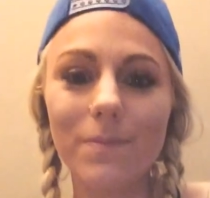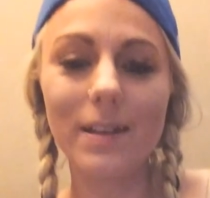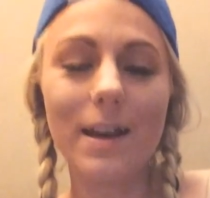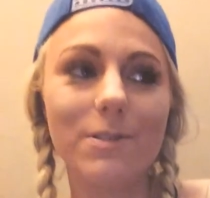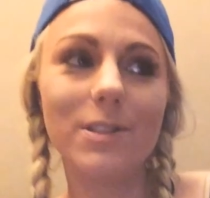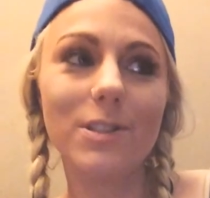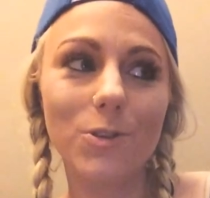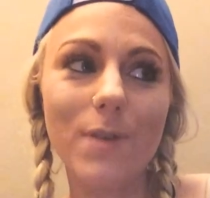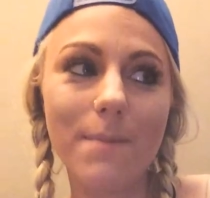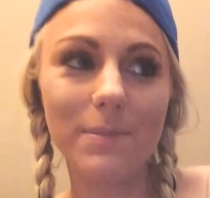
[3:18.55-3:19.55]
The house is
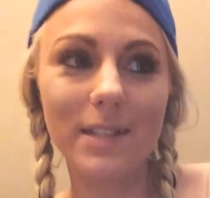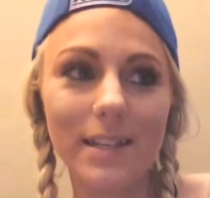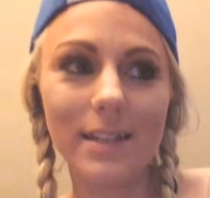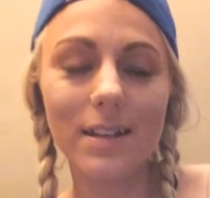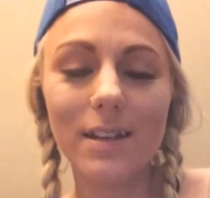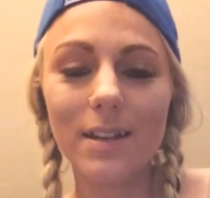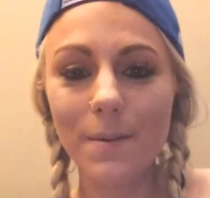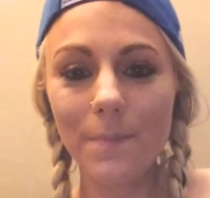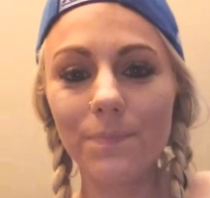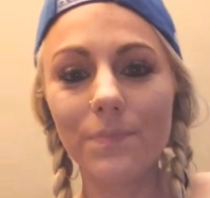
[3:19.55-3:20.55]
too empty,
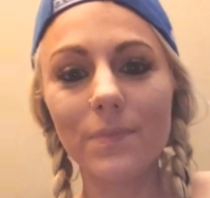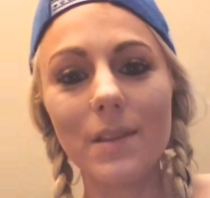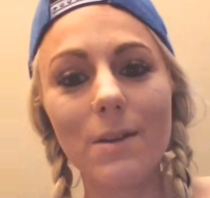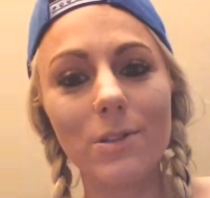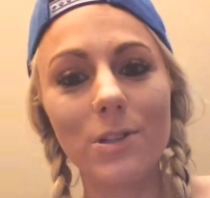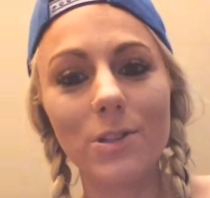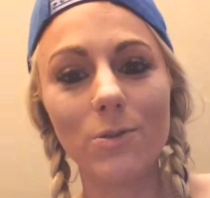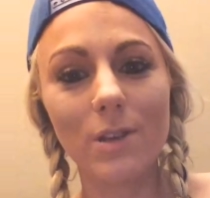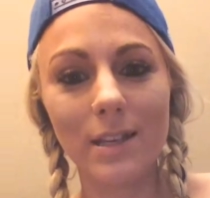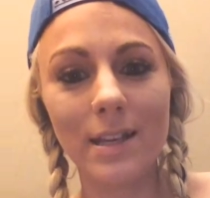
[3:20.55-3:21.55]
the house is too
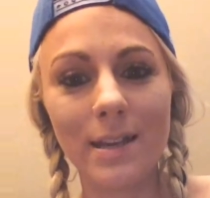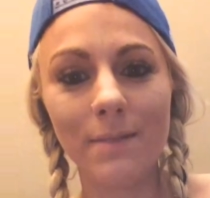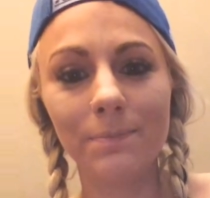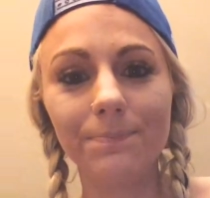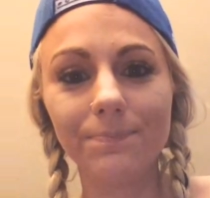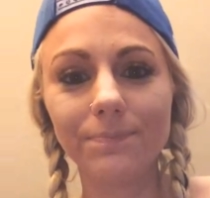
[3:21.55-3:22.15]
clean,